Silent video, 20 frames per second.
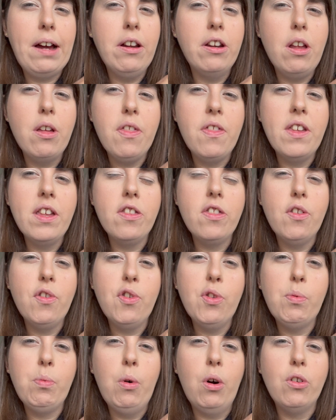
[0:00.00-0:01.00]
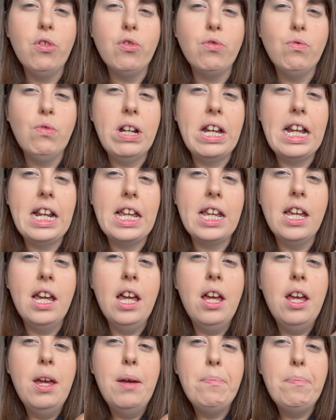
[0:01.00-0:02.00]
I don't think the swatch really
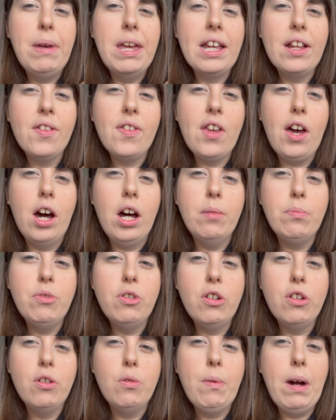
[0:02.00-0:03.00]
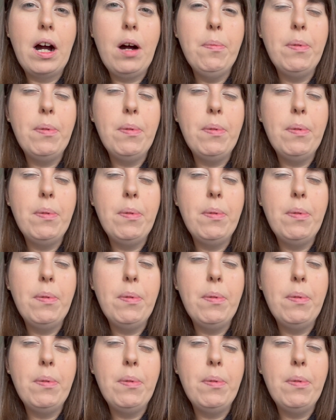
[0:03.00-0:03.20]
picks it up too well,